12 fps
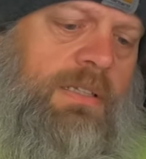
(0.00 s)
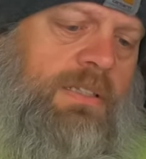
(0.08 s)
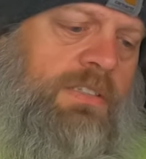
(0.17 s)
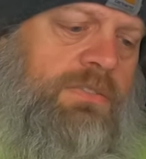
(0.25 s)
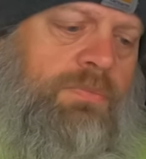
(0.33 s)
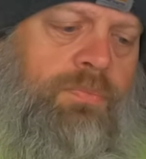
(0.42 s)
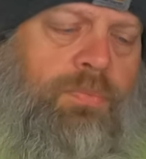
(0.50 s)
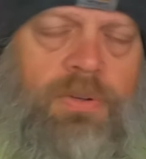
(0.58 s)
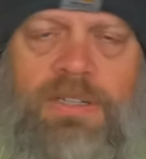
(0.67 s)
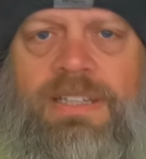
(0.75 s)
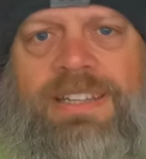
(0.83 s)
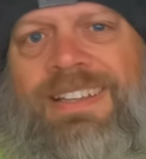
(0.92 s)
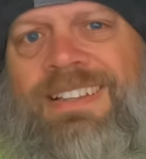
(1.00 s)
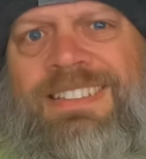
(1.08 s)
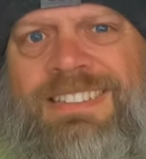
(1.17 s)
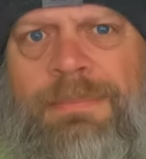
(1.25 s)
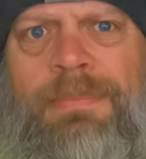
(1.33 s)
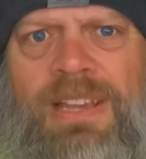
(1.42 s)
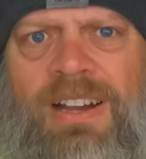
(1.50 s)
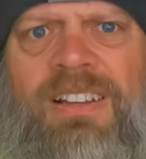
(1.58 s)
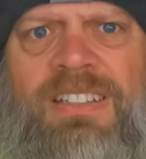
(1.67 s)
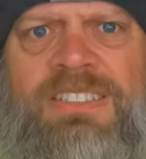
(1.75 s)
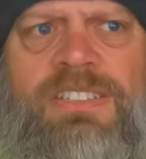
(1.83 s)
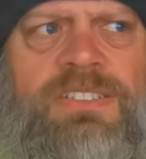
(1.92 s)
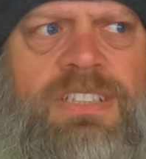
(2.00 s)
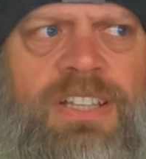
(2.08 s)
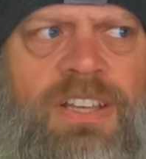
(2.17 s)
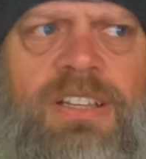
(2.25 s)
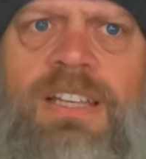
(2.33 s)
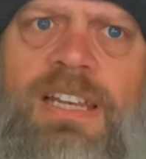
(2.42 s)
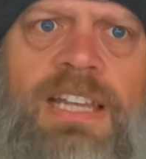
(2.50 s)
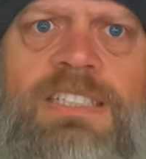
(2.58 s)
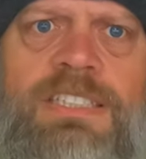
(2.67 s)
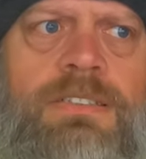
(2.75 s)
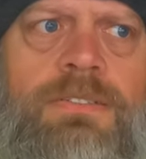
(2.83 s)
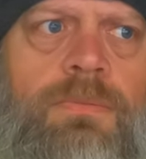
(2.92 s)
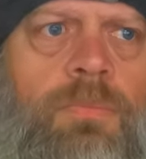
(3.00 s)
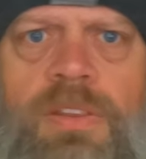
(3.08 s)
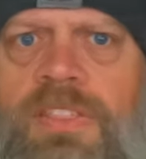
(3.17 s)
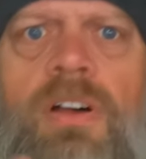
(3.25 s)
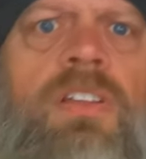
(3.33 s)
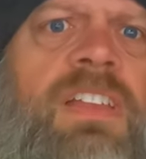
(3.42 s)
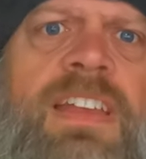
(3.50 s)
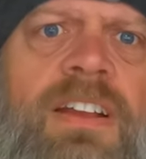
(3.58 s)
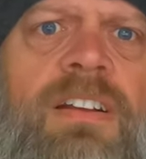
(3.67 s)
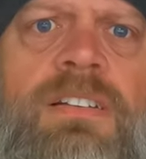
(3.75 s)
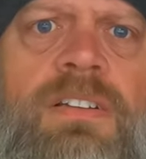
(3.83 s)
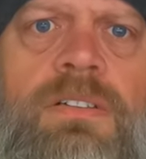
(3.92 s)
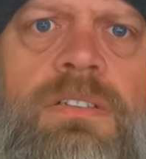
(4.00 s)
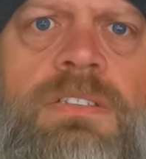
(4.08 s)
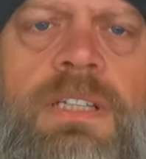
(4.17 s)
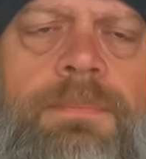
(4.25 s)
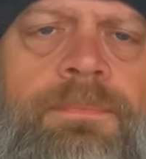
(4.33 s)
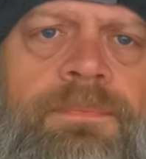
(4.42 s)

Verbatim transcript: There's really, to be honest, there's a good connection with all the characters.